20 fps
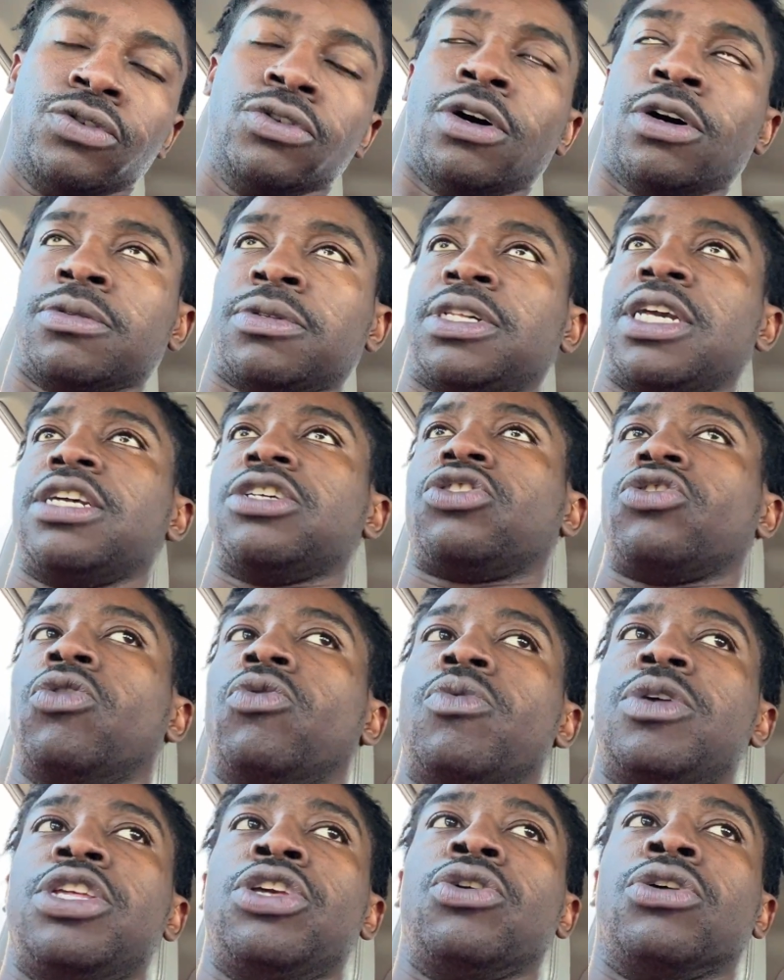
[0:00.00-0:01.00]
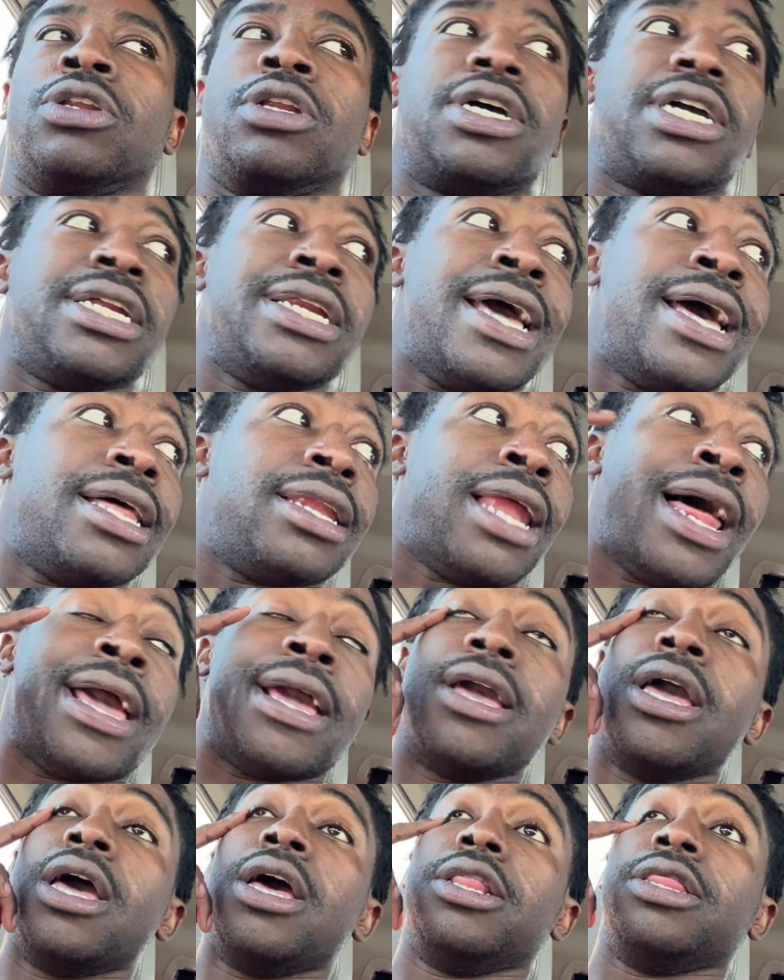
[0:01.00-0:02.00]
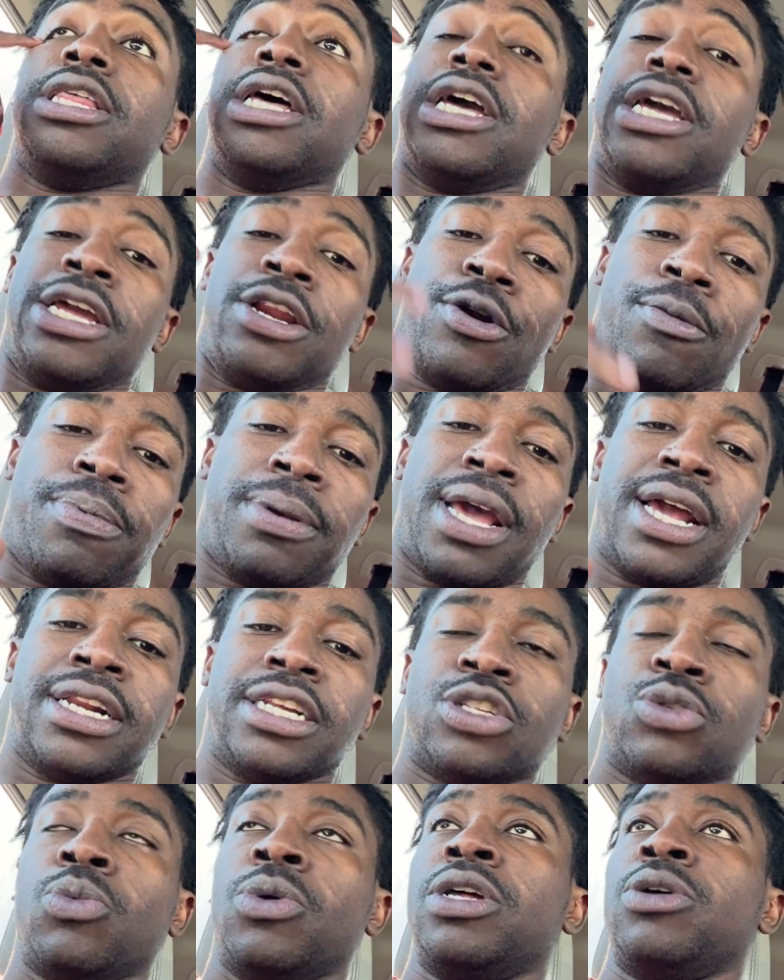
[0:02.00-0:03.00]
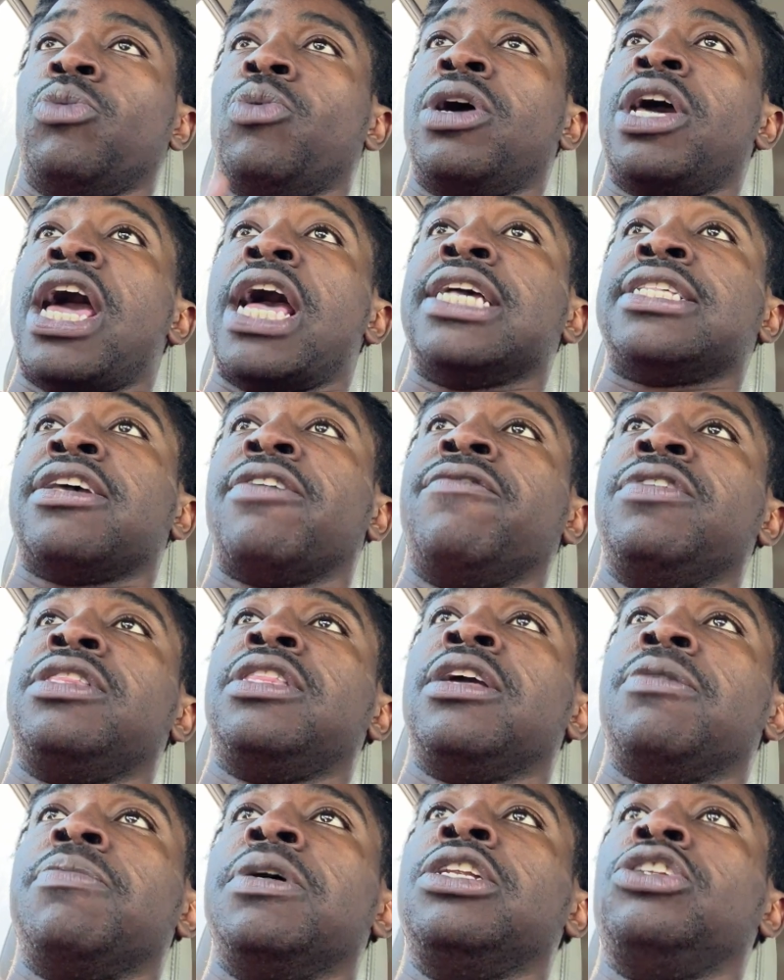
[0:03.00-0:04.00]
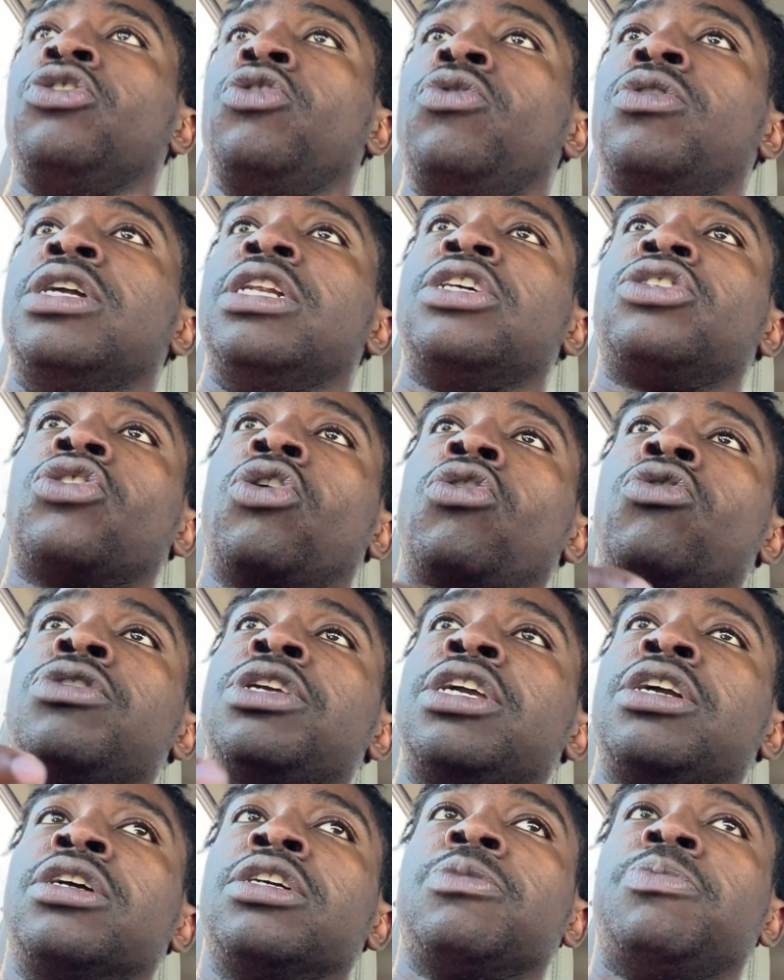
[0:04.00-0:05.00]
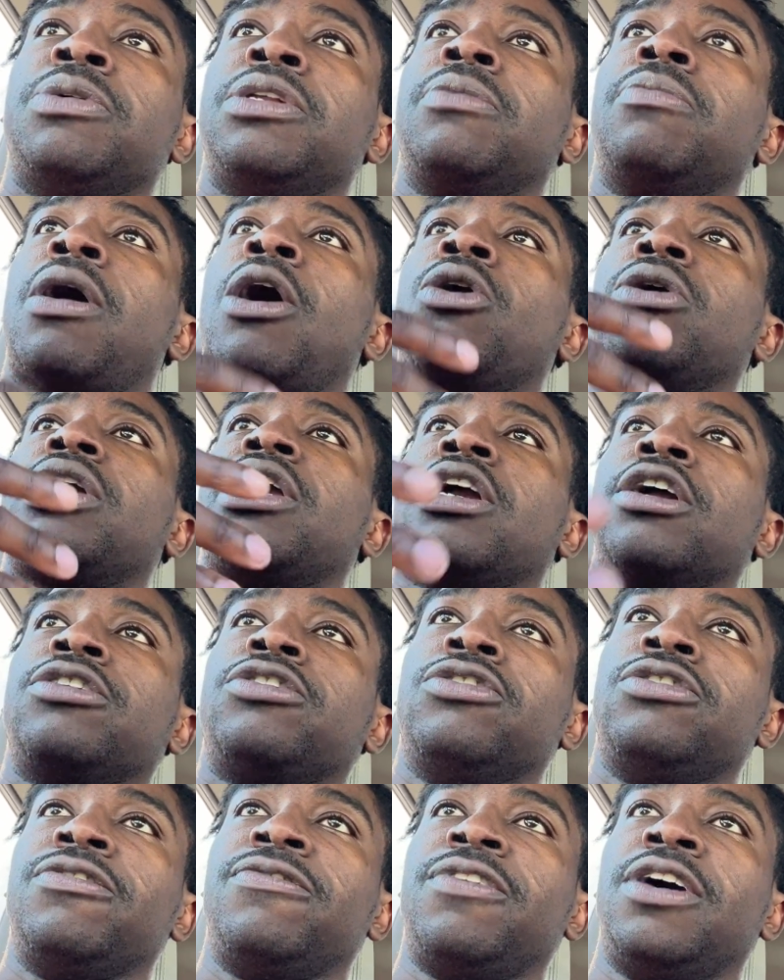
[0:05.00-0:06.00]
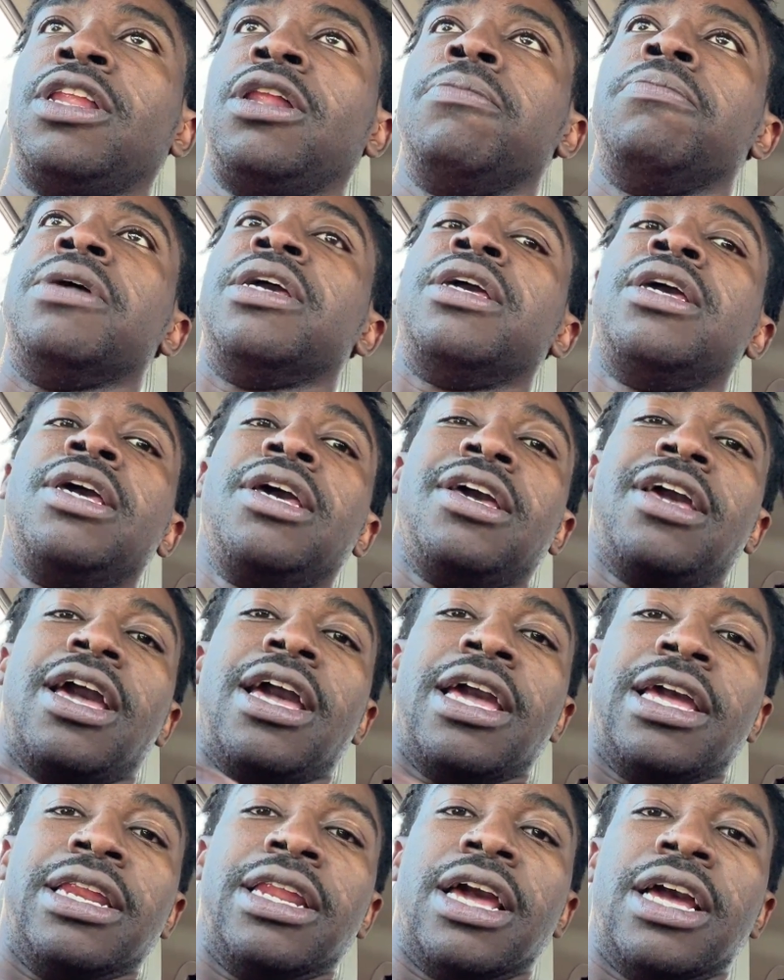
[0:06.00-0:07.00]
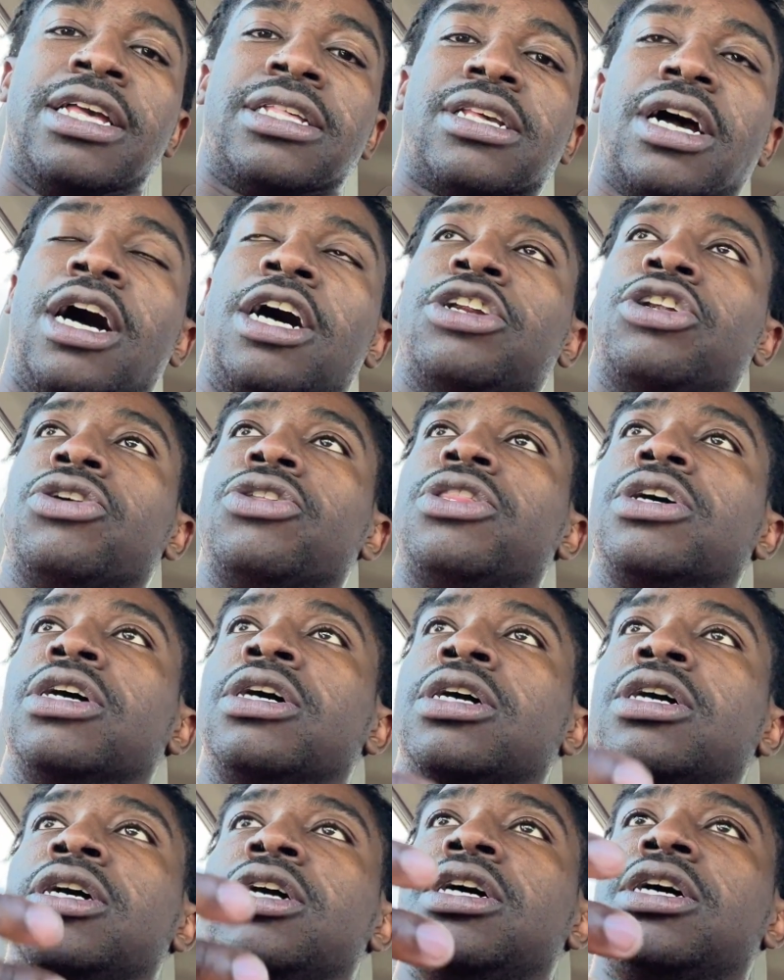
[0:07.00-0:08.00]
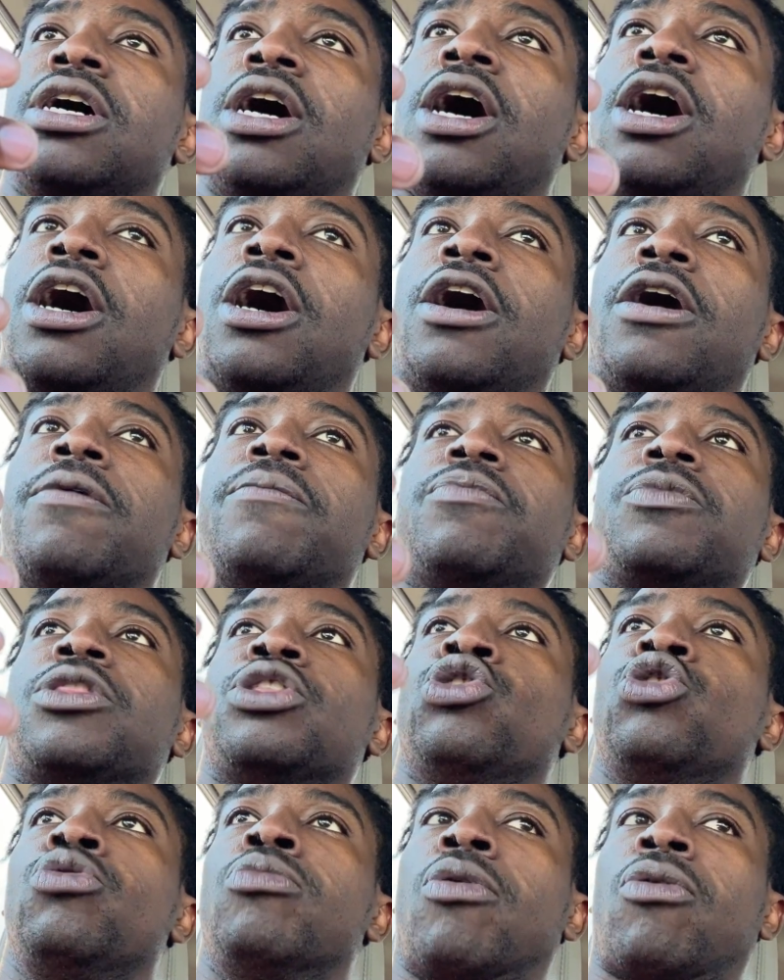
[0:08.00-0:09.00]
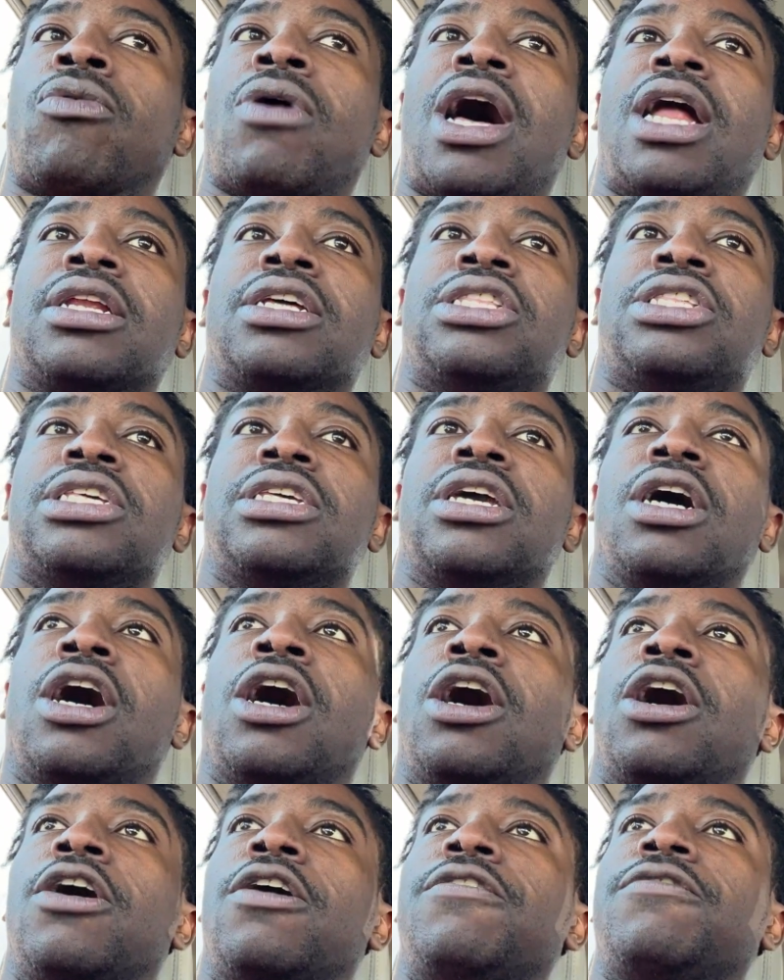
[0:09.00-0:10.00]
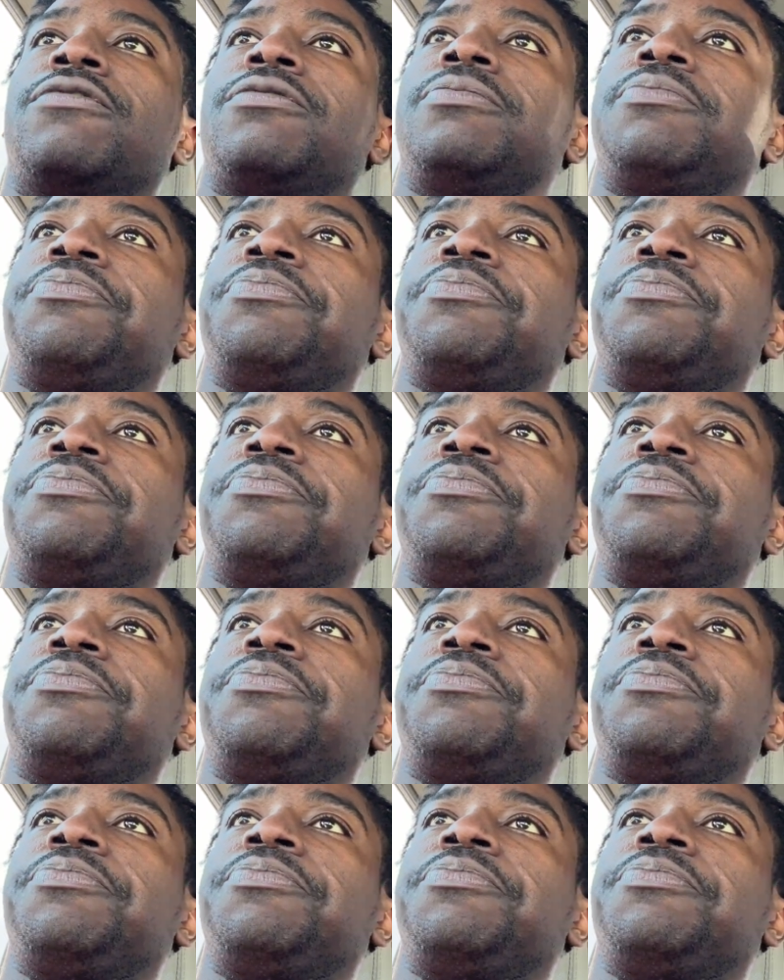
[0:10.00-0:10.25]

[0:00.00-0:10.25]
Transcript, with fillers: You know what I'm saying? So when you're looking at like the inner planets, what, what has everything been doing? This whole year has been about character development and it's under the um, numerology of